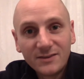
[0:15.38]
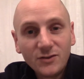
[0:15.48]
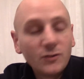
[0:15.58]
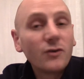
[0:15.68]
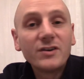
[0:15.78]

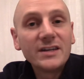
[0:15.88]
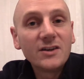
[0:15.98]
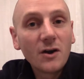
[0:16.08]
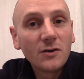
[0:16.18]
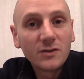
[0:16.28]
You already
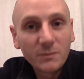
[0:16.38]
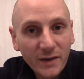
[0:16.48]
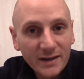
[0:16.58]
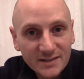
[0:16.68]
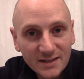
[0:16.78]
know the
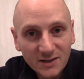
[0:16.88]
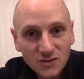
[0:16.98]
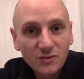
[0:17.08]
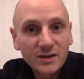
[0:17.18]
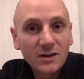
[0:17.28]
basics,
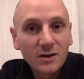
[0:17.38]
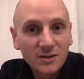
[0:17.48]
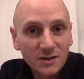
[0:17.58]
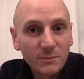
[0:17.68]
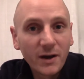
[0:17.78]
you already know
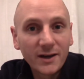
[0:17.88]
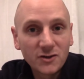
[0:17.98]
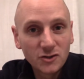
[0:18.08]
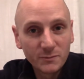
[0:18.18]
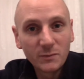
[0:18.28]
that your bike
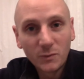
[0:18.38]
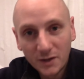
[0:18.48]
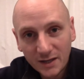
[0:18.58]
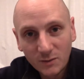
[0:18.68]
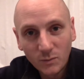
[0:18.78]
should be
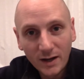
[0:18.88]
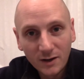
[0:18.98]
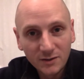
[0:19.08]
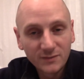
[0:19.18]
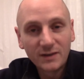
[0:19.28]
working
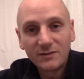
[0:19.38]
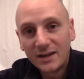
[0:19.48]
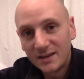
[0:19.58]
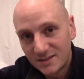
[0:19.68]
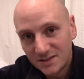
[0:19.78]
well, you've given
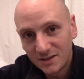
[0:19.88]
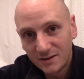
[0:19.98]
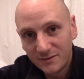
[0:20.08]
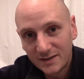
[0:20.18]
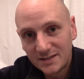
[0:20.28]
it a
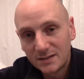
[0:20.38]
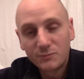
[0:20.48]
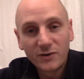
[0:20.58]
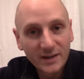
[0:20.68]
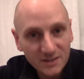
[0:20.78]
service, the
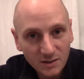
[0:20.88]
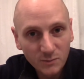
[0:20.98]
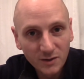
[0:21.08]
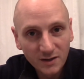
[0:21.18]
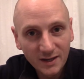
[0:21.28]
brakes are
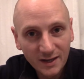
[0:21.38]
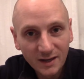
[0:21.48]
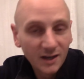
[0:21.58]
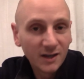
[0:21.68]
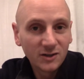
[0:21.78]

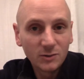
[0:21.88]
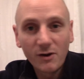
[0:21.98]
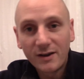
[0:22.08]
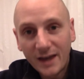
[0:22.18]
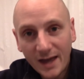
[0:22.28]
working, you're
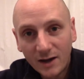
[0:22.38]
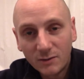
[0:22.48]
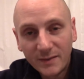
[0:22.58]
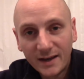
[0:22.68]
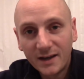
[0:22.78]
wearing a
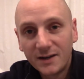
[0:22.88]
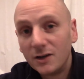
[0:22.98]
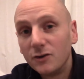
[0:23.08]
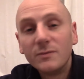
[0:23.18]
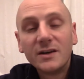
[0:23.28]
helmet, an
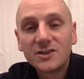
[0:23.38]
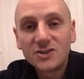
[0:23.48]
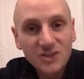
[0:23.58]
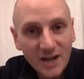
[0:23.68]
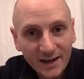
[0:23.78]
luminous
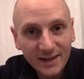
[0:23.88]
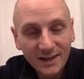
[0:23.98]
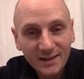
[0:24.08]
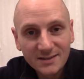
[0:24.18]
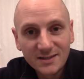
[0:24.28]

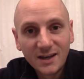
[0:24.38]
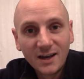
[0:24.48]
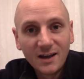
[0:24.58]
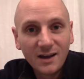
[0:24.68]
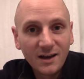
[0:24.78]
jacket,
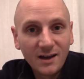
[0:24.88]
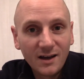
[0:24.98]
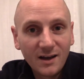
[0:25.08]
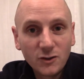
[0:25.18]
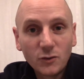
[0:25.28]

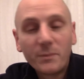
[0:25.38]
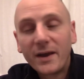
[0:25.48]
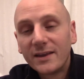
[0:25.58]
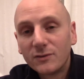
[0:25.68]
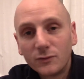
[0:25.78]
you
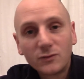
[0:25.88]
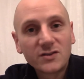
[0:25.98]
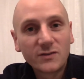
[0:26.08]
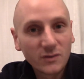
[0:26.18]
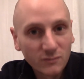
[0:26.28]
obey the rules
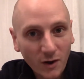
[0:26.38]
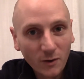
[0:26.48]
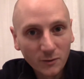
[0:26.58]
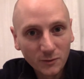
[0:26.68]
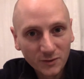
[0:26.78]
of the
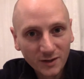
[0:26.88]
road,